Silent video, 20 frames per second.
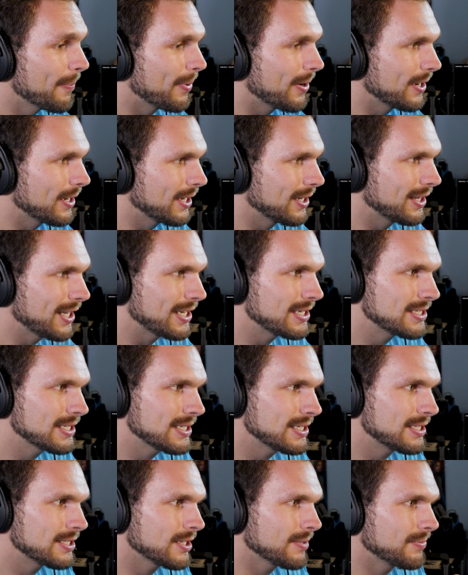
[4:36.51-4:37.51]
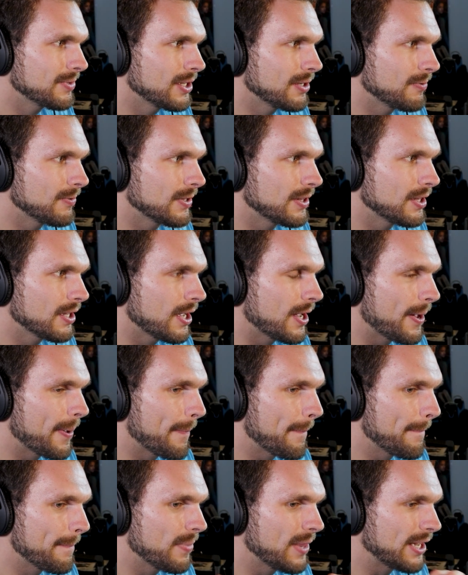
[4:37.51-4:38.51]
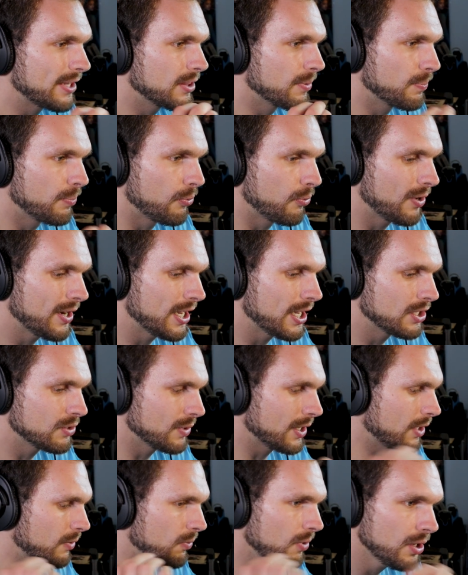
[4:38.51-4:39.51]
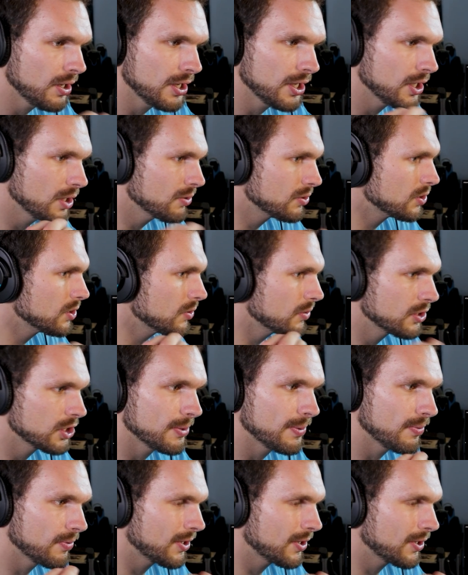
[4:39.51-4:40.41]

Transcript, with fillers: But they did something with um, like the bridge, like, what are you doing to me?